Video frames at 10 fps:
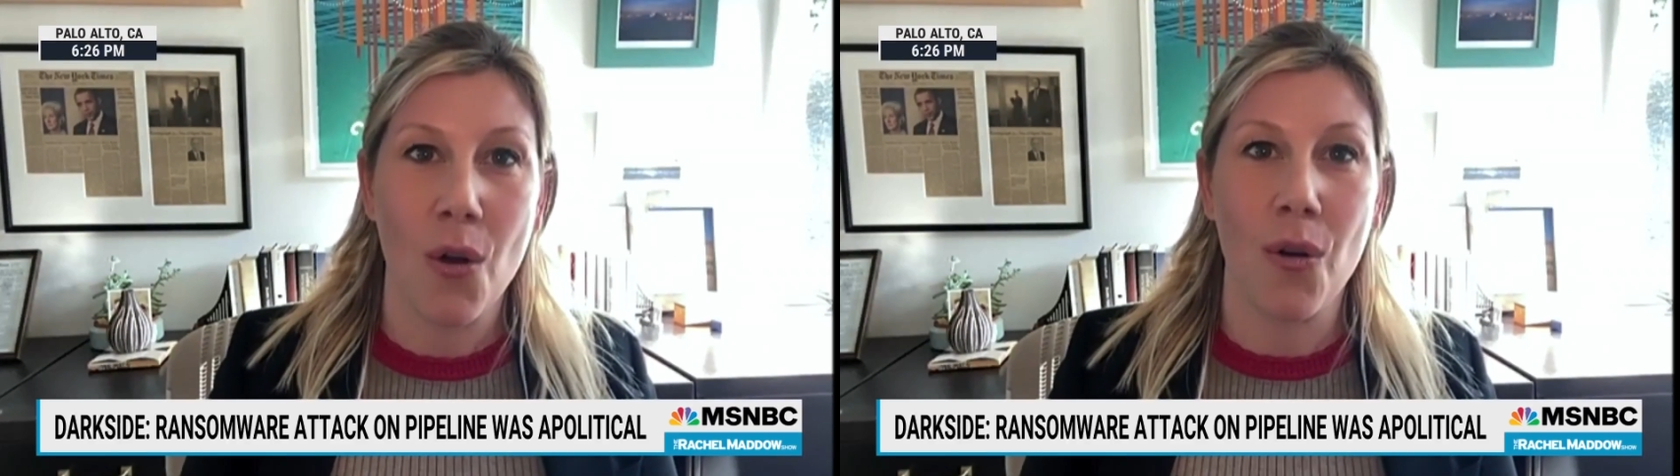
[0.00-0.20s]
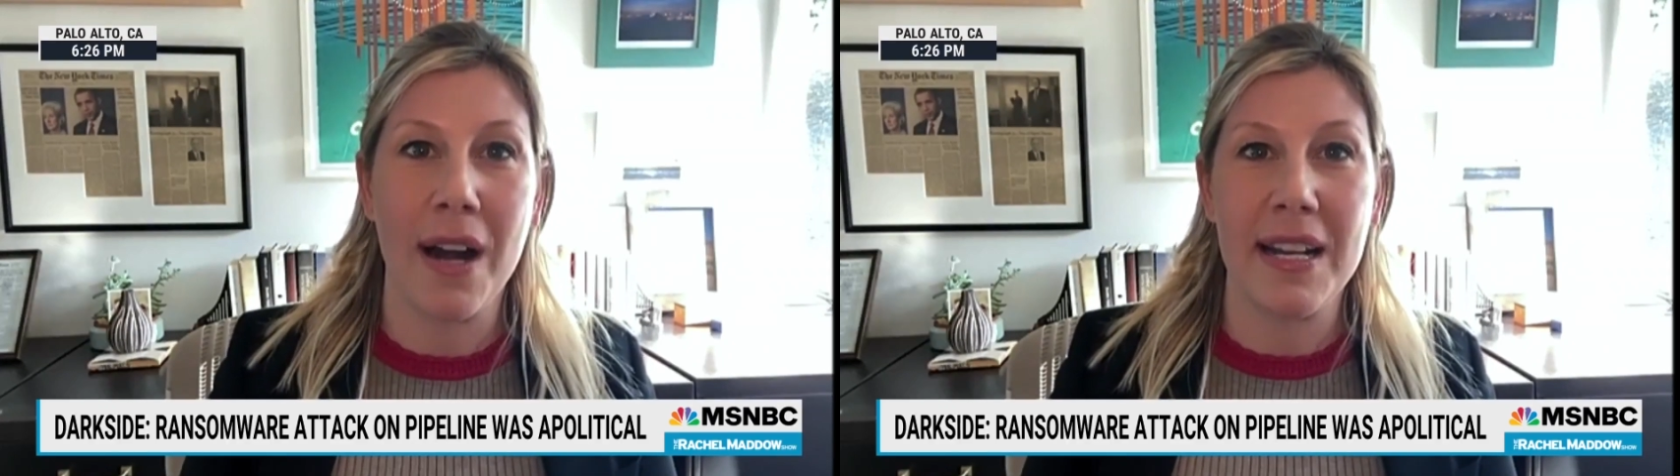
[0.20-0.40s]

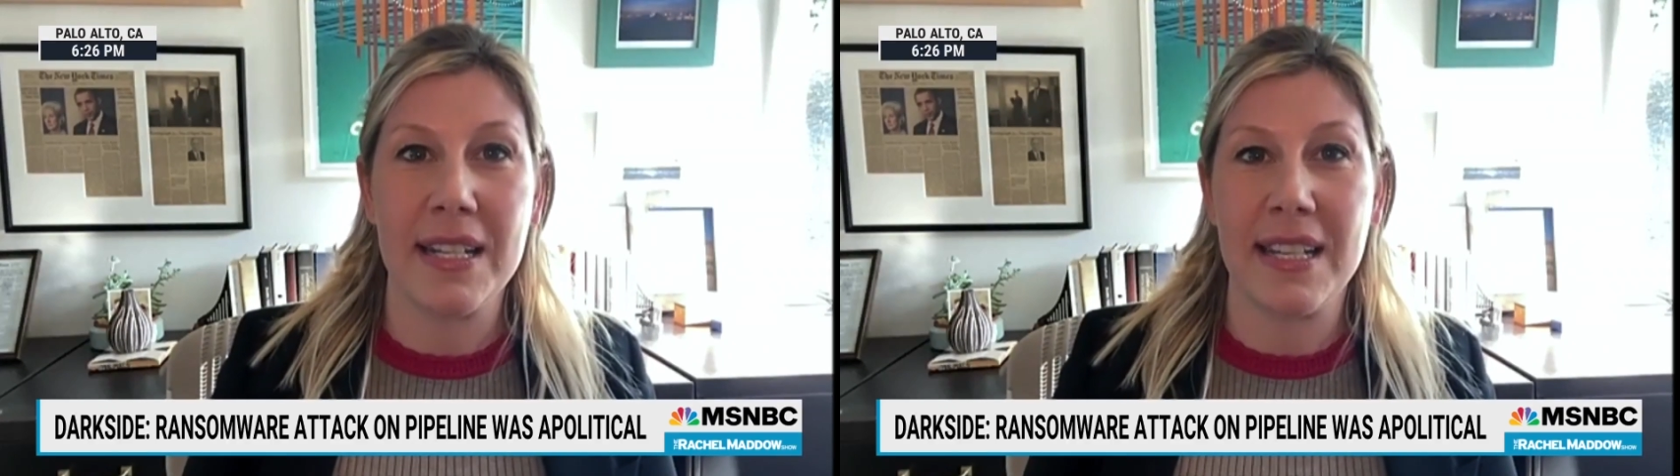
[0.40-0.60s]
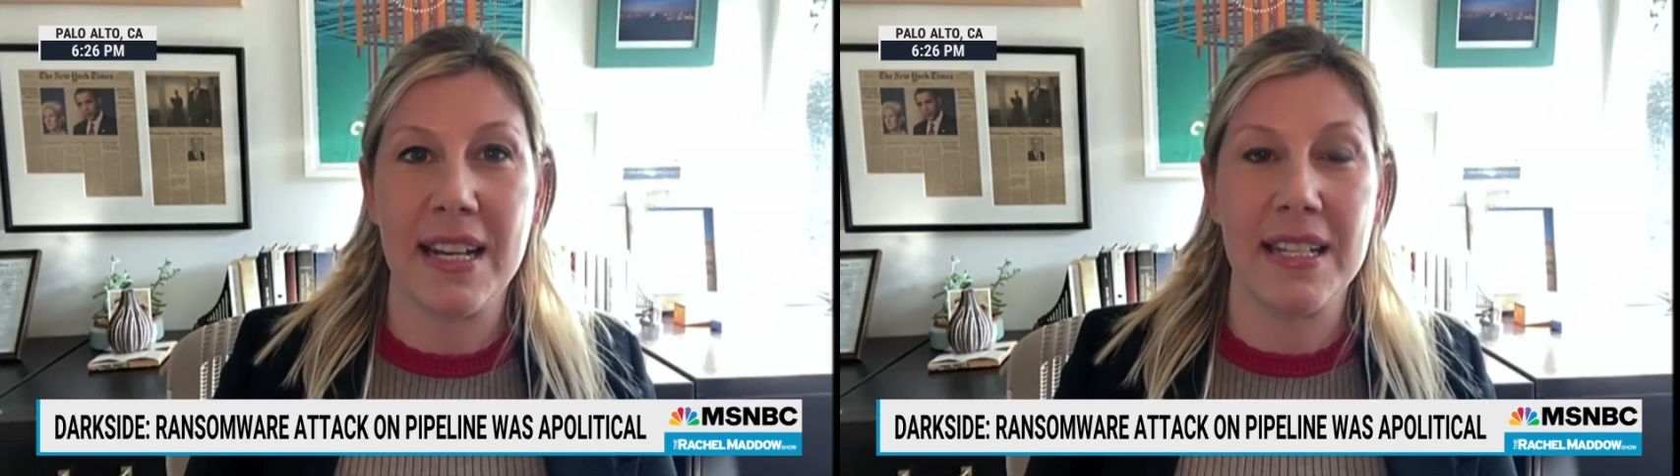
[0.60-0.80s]
or any
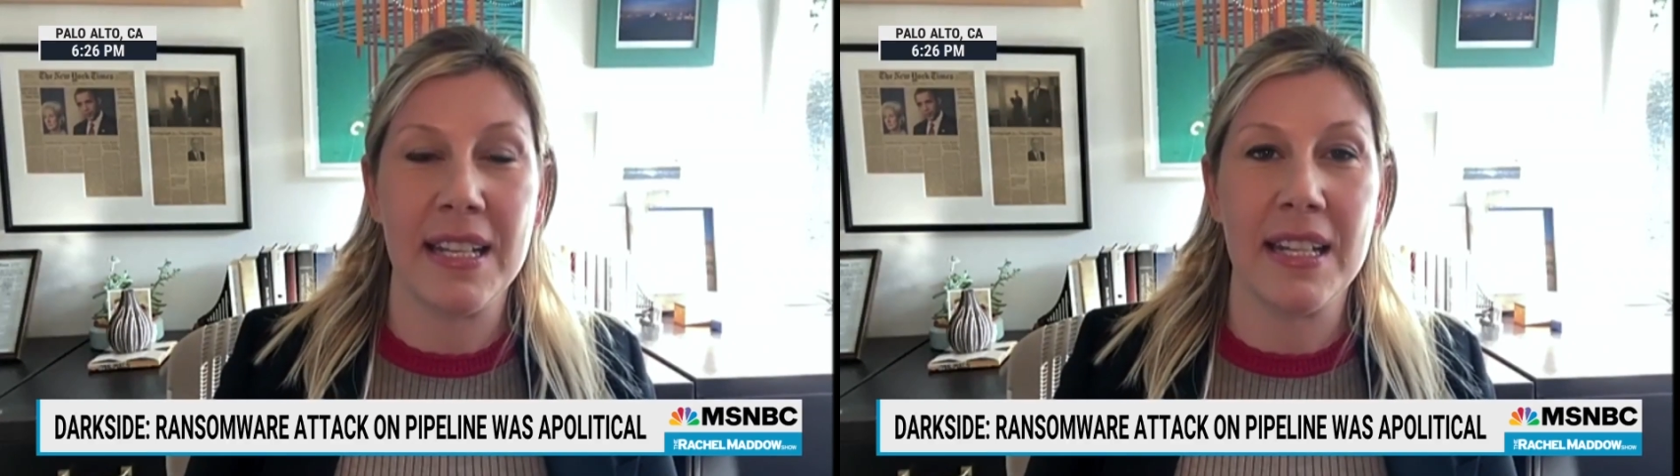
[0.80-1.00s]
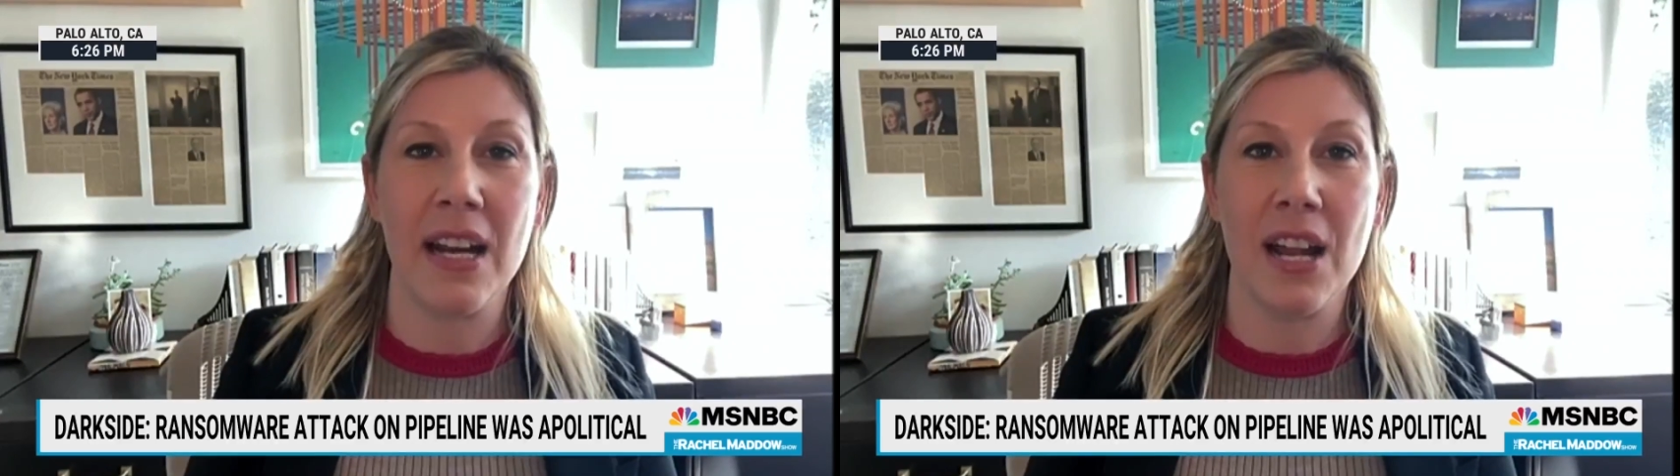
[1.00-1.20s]

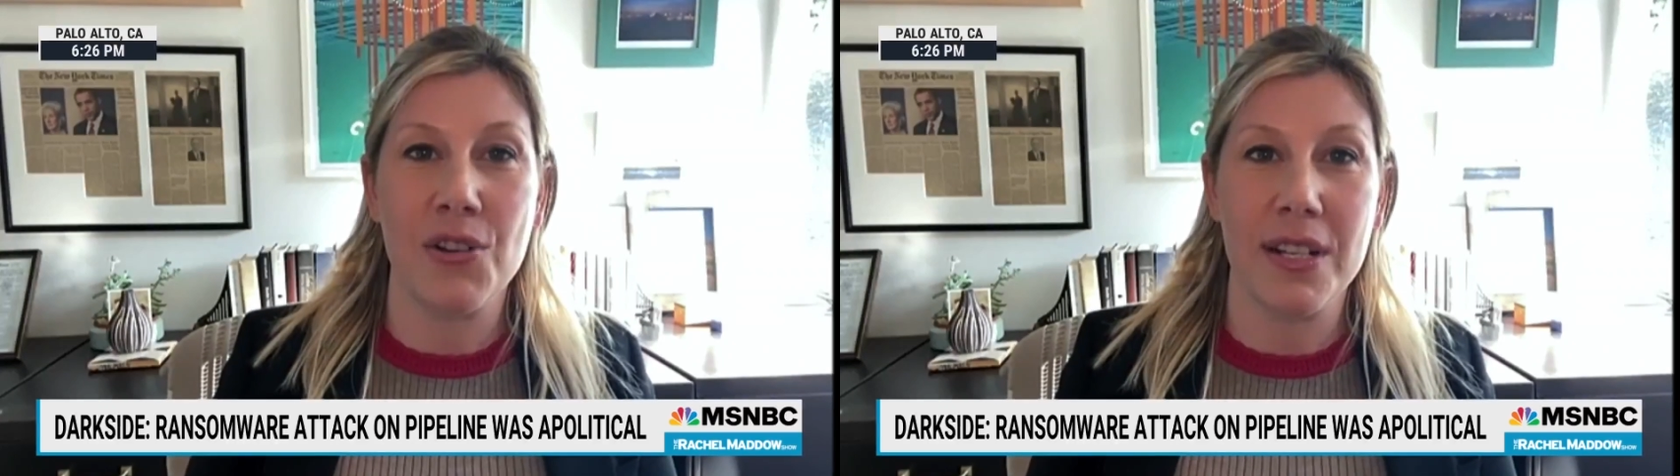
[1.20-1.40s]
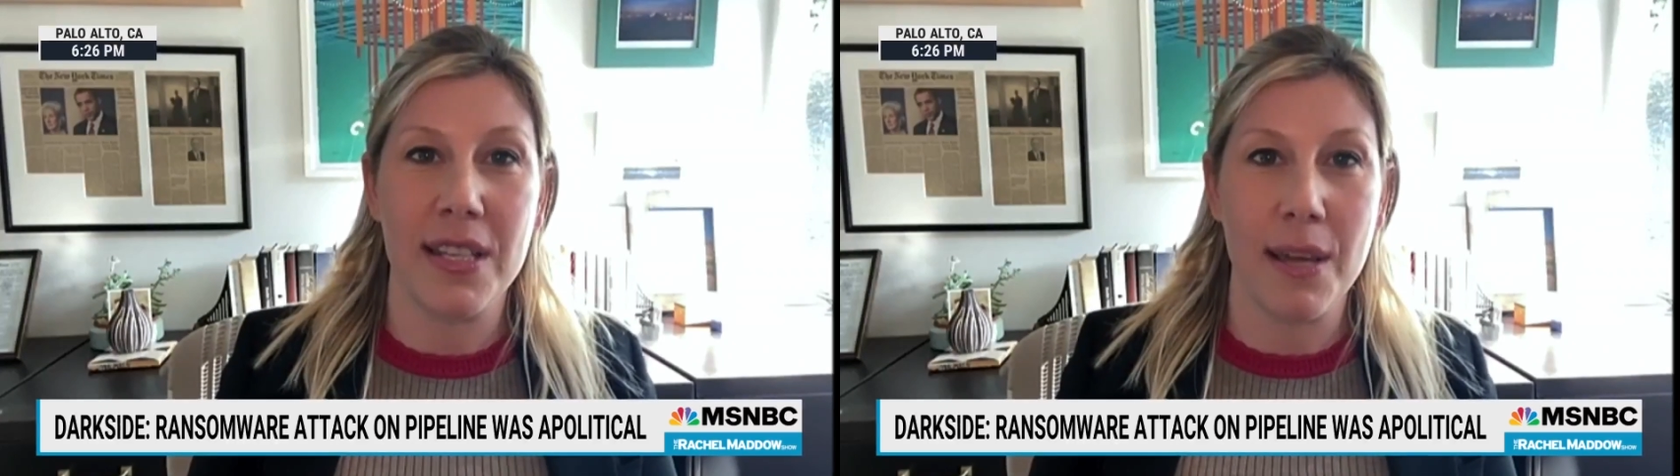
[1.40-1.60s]
citizens in countries